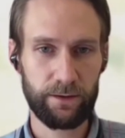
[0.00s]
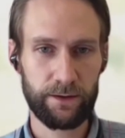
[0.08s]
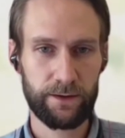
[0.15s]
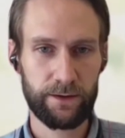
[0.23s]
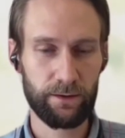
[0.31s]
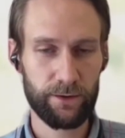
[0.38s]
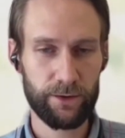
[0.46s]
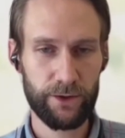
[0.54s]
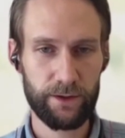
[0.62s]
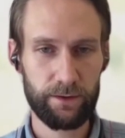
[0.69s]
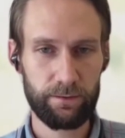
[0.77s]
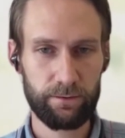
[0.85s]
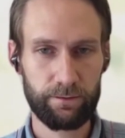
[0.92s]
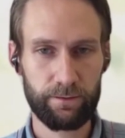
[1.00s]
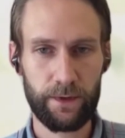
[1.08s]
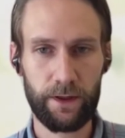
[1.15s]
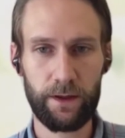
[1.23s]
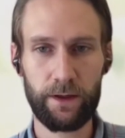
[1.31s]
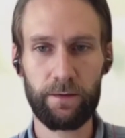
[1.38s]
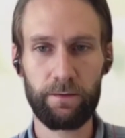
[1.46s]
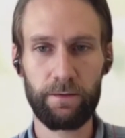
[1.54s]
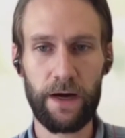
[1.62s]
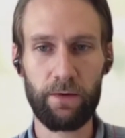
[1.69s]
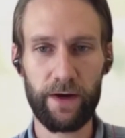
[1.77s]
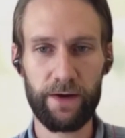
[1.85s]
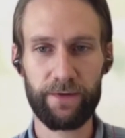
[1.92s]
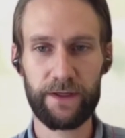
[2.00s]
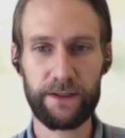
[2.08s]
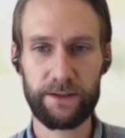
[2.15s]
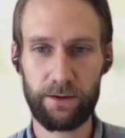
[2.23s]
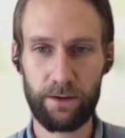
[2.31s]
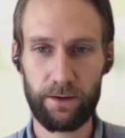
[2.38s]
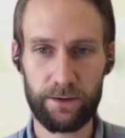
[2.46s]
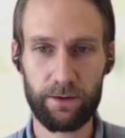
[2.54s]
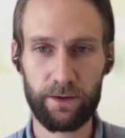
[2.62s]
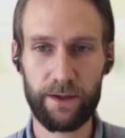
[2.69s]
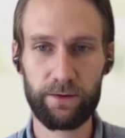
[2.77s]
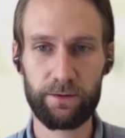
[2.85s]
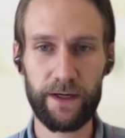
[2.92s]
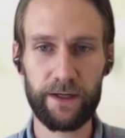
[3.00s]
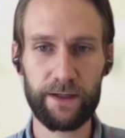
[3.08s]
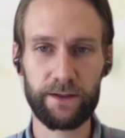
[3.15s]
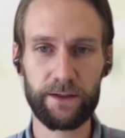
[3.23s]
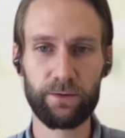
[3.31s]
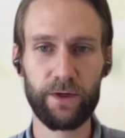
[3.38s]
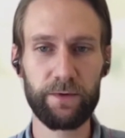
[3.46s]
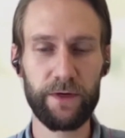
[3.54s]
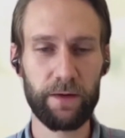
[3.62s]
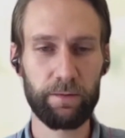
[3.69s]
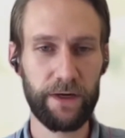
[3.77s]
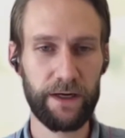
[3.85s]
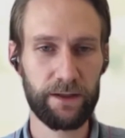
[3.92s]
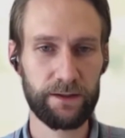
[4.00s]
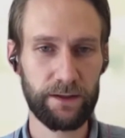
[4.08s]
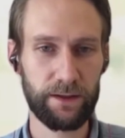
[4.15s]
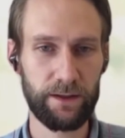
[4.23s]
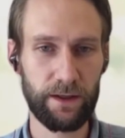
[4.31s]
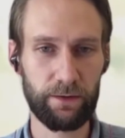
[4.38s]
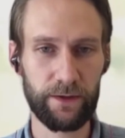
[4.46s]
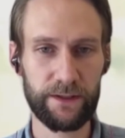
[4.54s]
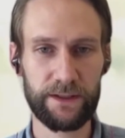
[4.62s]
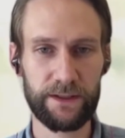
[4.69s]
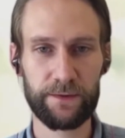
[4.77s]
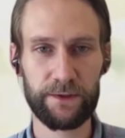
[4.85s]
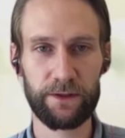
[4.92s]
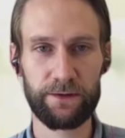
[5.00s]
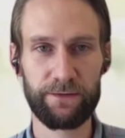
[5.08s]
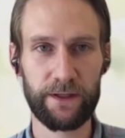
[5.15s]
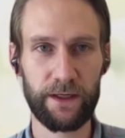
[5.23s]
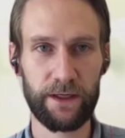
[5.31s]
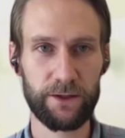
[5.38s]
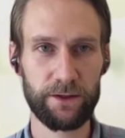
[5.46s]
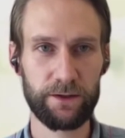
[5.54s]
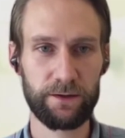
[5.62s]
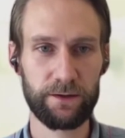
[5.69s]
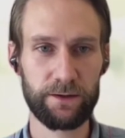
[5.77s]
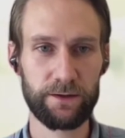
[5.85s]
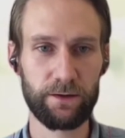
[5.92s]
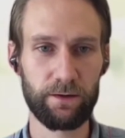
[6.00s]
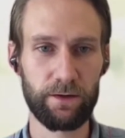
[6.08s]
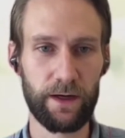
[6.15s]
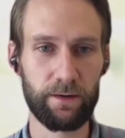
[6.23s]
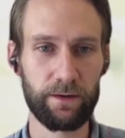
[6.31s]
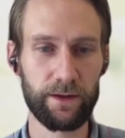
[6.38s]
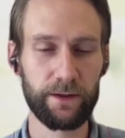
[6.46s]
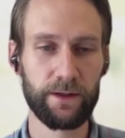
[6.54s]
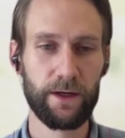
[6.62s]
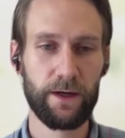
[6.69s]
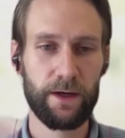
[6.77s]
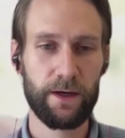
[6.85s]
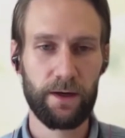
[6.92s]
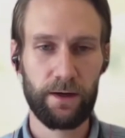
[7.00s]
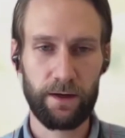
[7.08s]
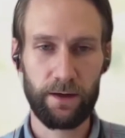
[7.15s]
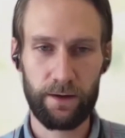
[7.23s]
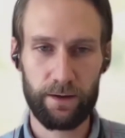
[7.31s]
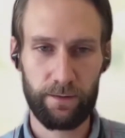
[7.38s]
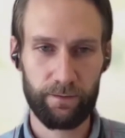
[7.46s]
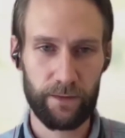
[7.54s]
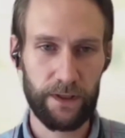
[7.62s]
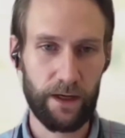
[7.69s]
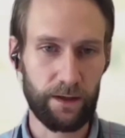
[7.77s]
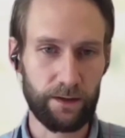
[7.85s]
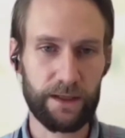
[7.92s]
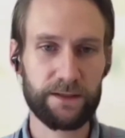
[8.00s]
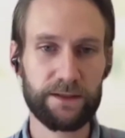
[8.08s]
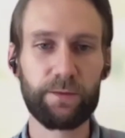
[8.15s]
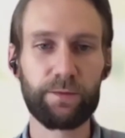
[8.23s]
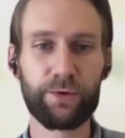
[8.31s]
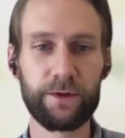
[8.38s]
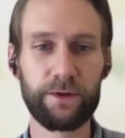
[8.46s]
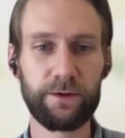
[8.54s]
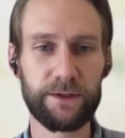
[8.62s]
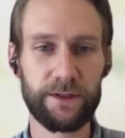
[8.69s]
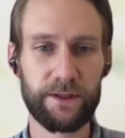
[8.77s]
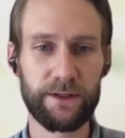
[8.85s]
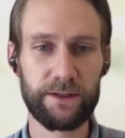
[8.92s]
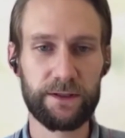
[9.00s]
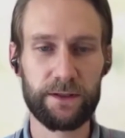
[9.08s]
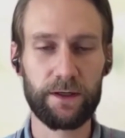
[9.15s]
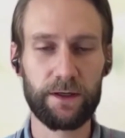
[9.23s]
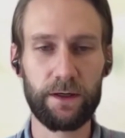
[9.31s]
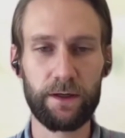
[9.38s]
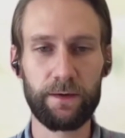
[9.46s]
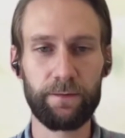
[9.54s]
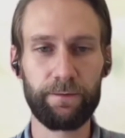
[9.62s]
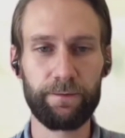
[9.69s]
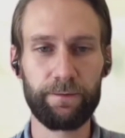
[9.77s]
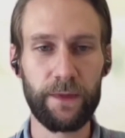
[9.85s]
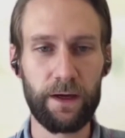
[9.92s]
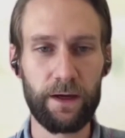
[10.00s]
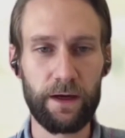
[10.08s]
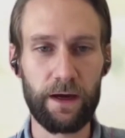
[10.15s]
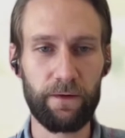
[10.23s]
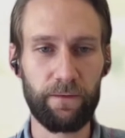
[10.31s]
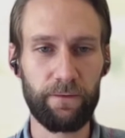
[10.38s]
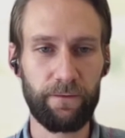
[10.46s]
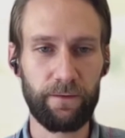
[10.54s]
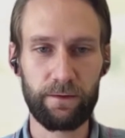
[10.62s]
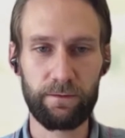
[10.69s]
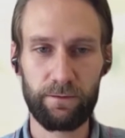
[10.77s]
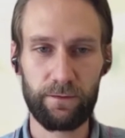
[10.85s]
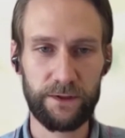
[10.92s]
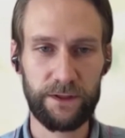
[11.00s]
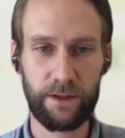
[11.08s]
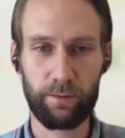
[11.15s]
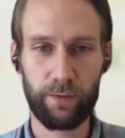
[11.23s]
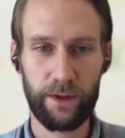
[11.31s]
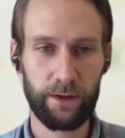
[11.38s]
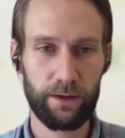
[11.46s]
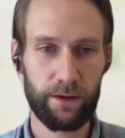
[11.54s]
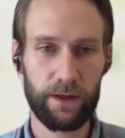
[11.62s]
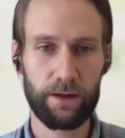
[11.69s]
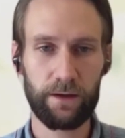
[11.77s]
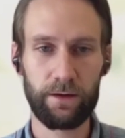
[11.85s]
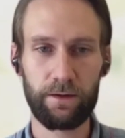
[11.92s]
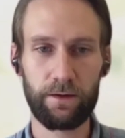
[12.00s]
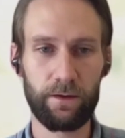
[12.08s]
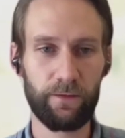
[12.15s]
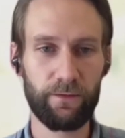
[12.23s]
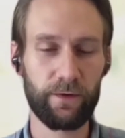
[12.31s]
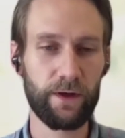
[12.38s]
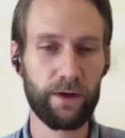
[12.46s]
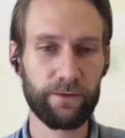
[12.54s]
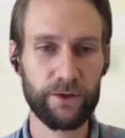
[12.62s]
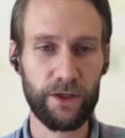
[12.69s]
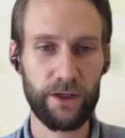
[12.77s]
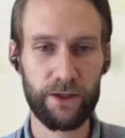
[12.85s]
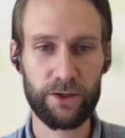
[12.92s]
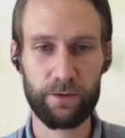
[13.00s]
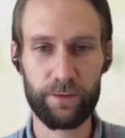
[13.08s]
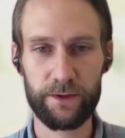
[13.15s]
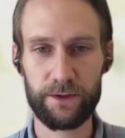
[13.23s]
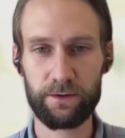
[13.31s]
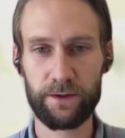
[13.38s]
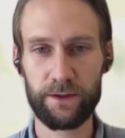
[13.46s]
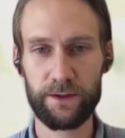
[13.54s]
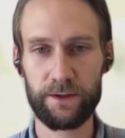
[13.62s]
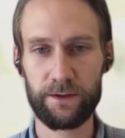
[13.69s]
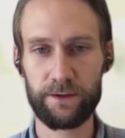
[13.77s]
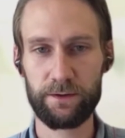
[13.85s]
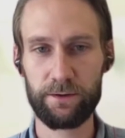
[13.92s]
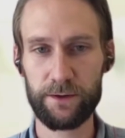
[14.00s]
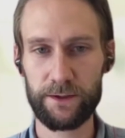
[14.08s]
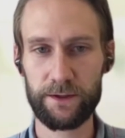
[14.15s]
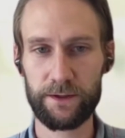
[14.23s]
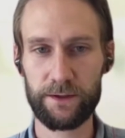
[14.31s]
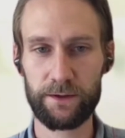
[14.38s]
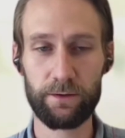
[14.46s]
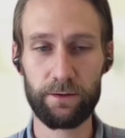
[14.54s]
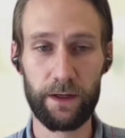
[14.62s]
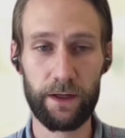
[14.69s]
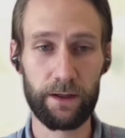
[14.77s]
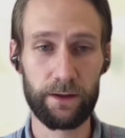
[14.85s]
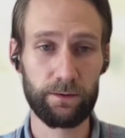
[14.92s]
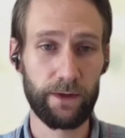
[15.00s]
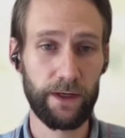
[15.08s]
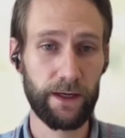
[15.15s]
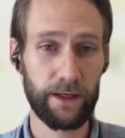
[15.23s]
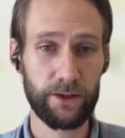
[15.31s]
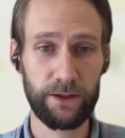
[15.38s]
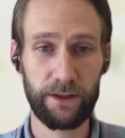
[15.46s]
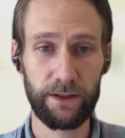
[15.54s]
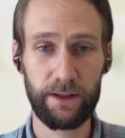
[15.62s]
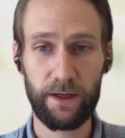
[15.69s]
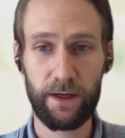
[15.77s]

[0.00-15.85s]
solution. However, yes, you're totally right. It will be embedded in our step certification. So our textile producers have simply the free of charge opportunity to use this tool. And we are actually,